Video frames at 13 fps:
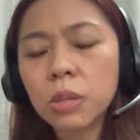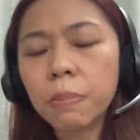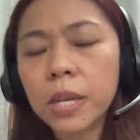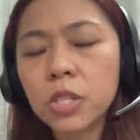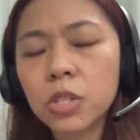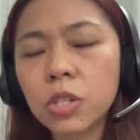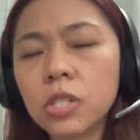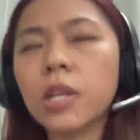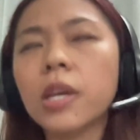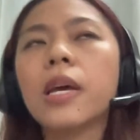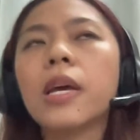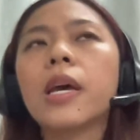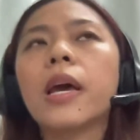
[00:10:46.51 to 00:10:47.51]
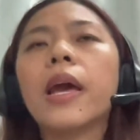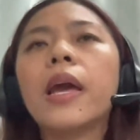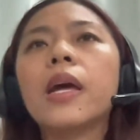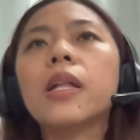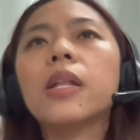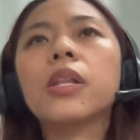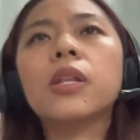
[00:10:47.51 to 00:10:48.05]
pesos.
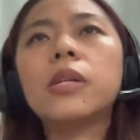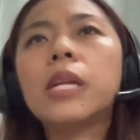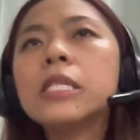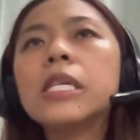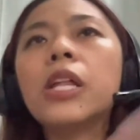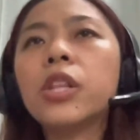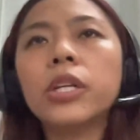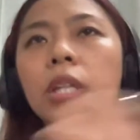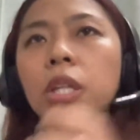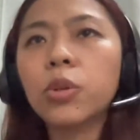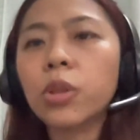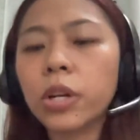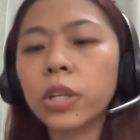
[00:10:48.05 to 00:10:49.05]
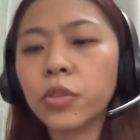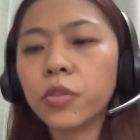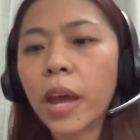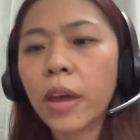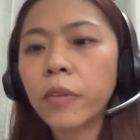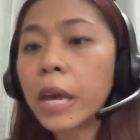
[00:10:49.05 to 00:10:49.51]
Let's say 30 to 35.